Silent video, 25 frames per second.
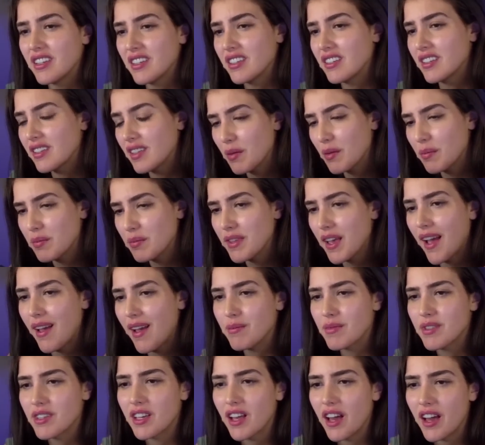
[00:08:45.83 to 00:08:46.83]

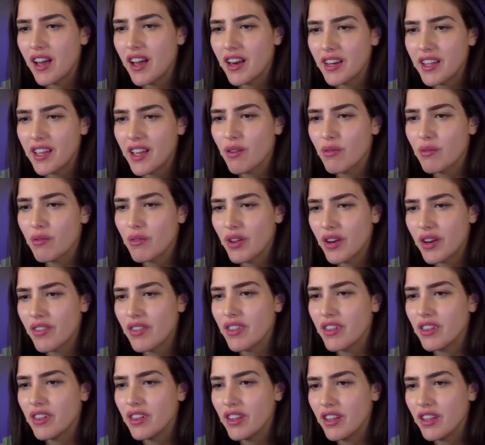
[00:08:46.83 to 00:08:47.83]
Sometimes you got to get rid of
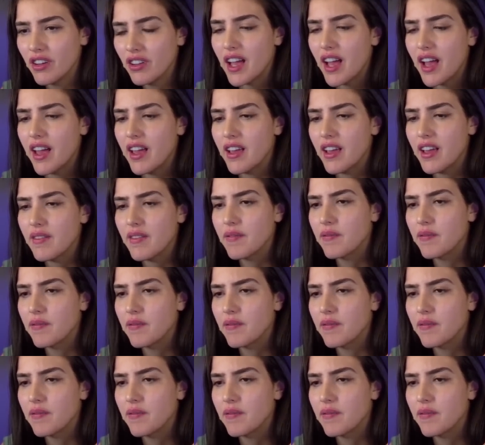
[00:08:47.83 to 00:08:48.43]
the little guy.